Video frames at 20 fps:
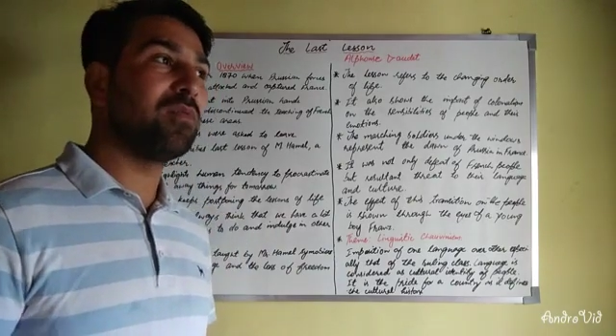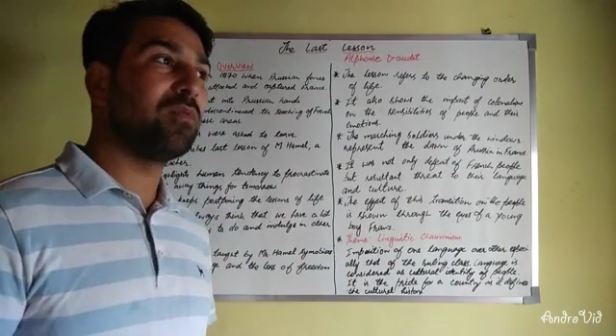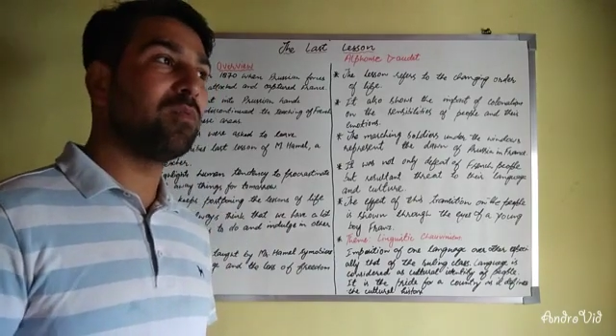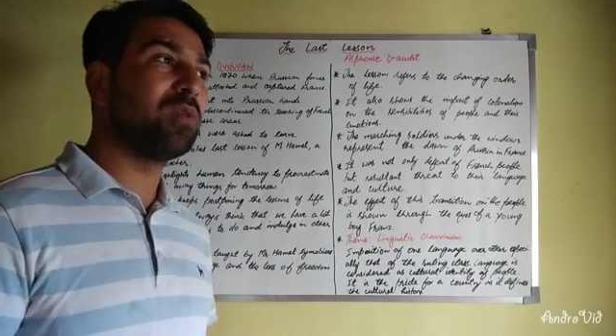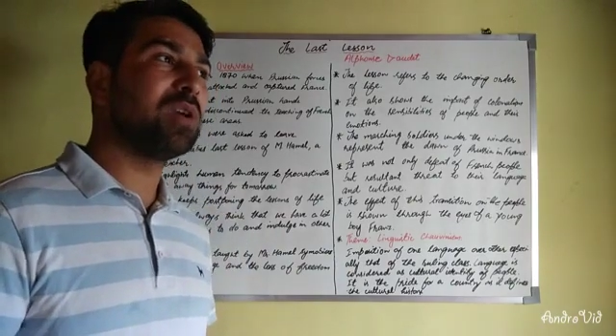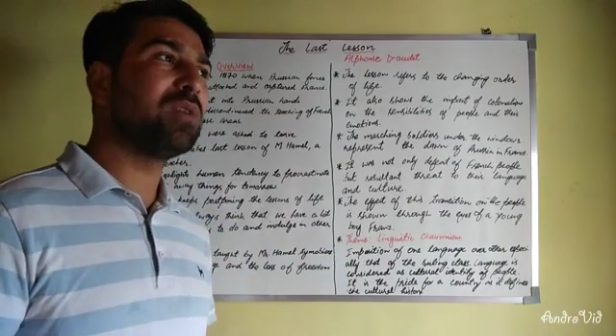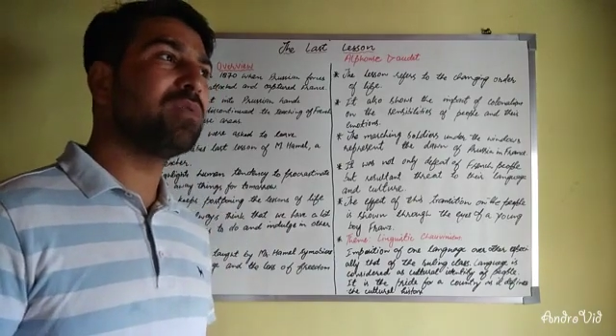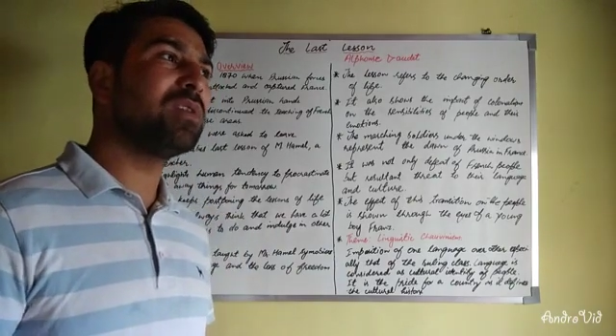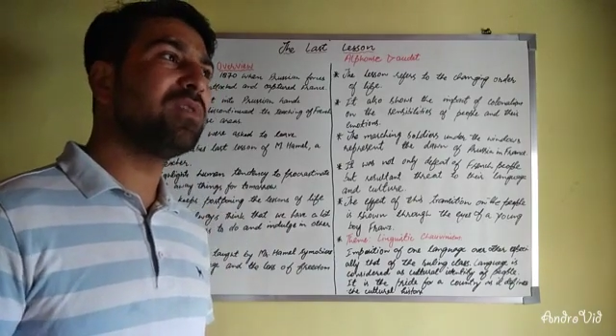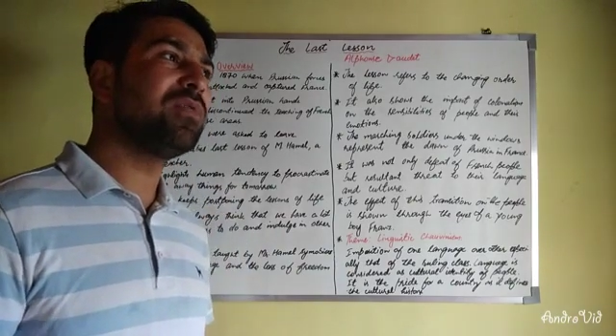
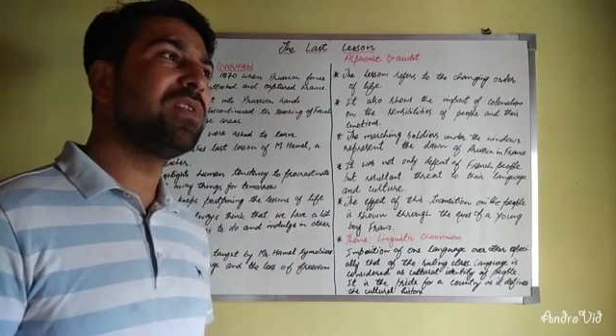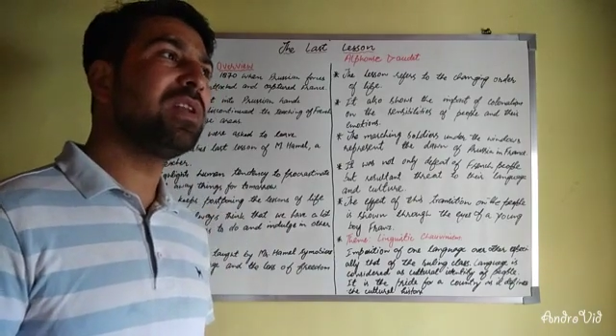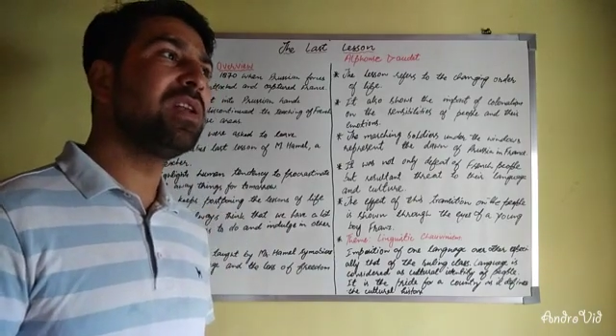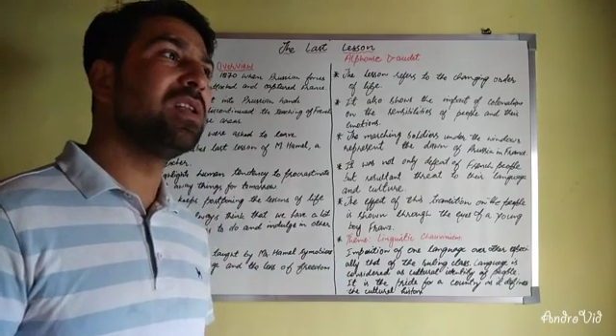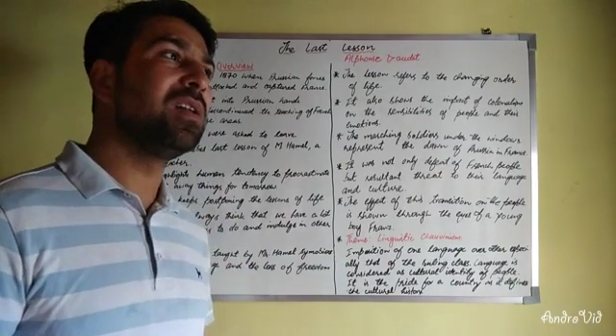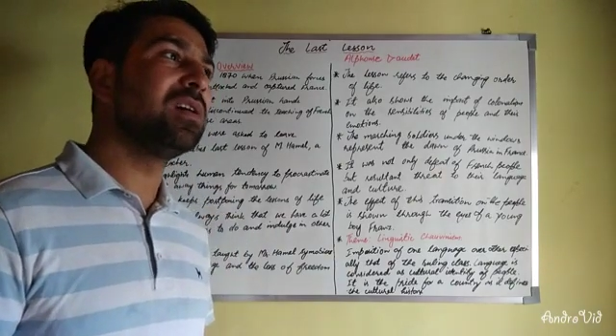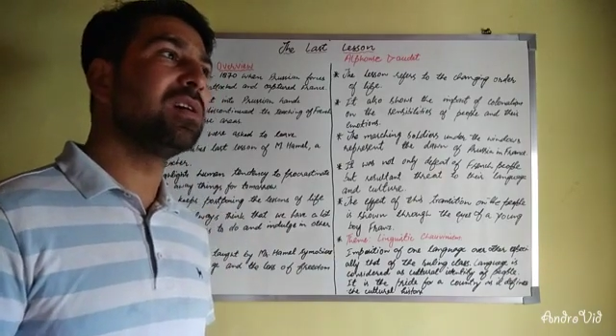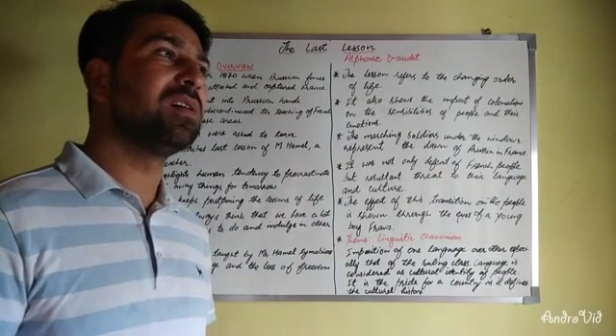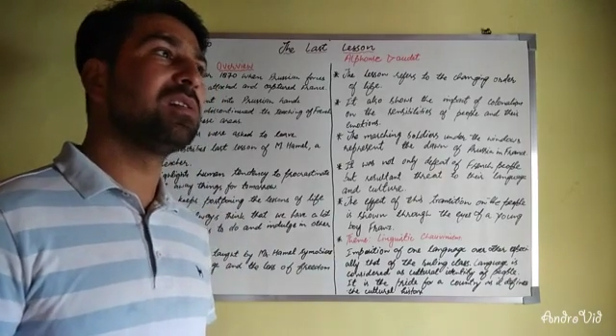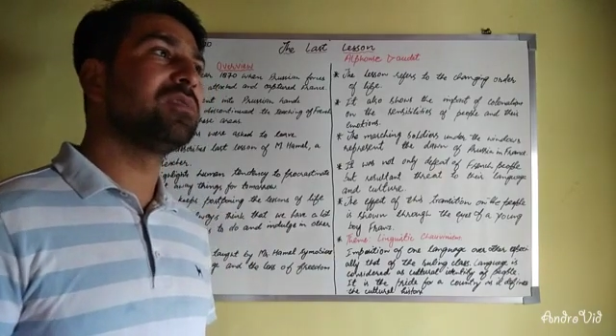whatever we
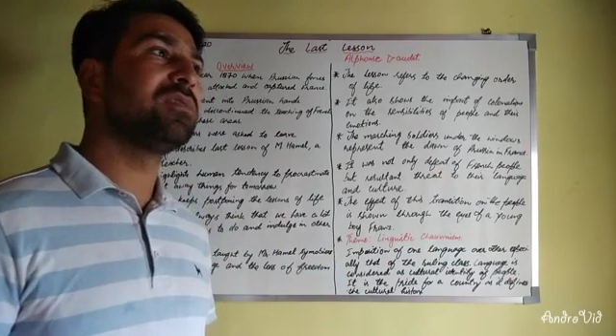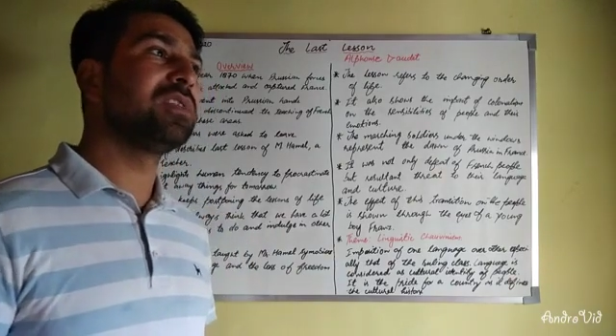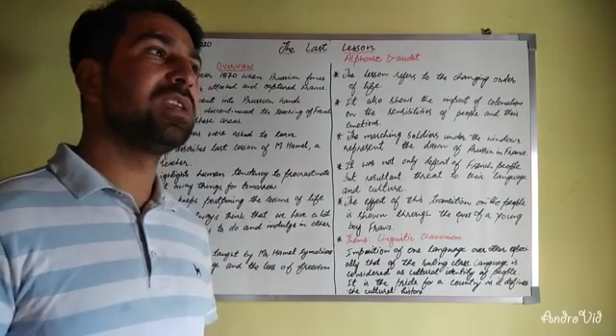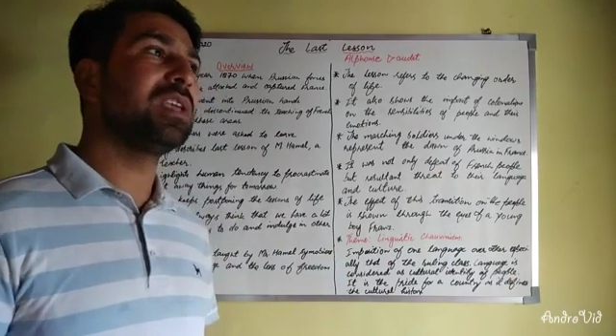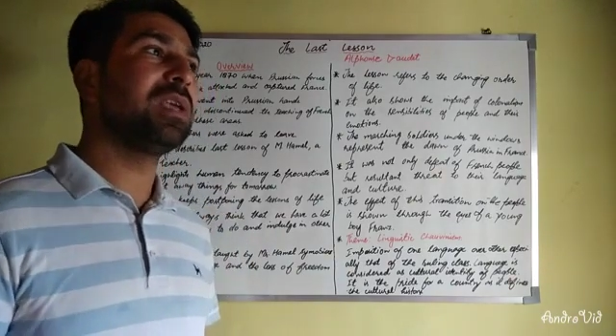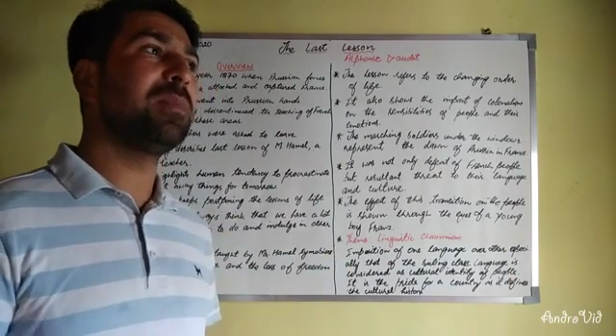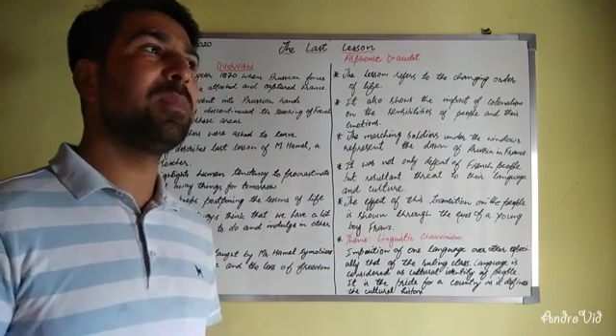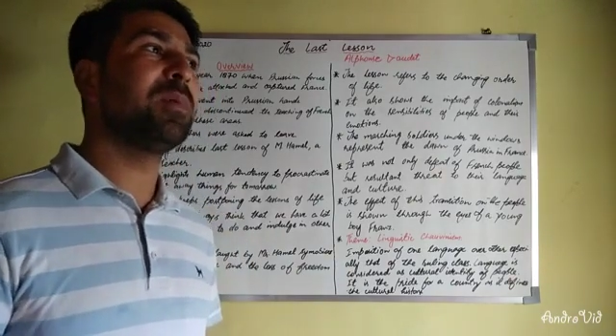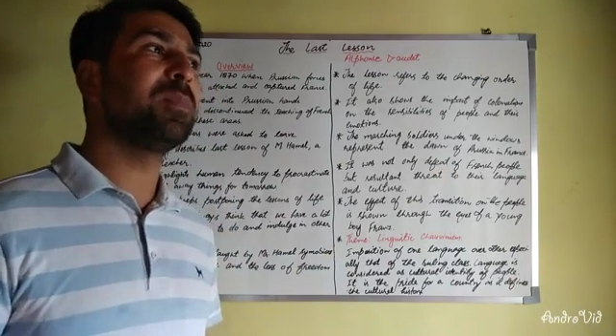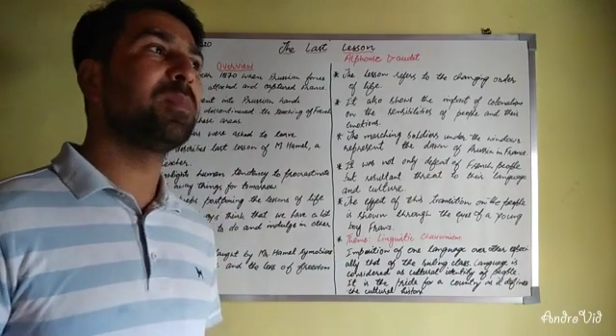learn, we keep